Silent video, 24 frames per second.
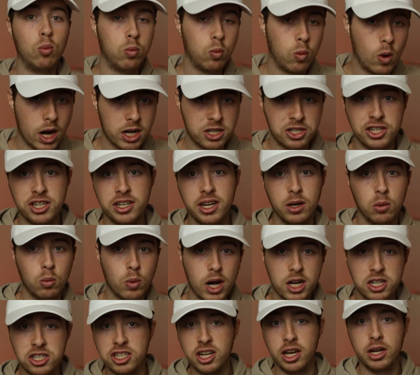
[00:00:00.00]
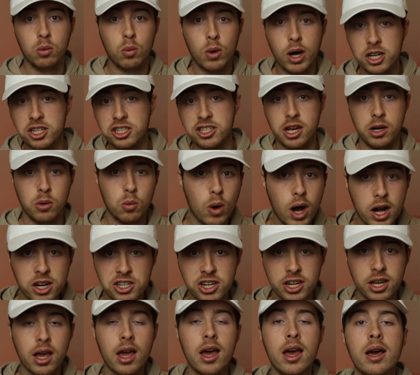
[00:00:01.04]
watching and watching and watching and
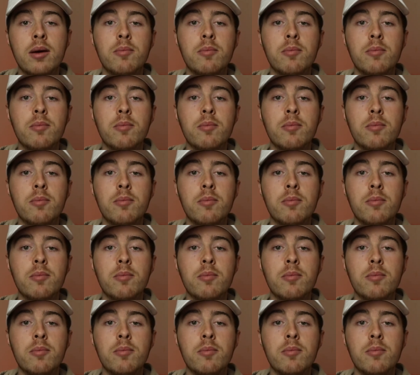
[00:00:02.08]
watching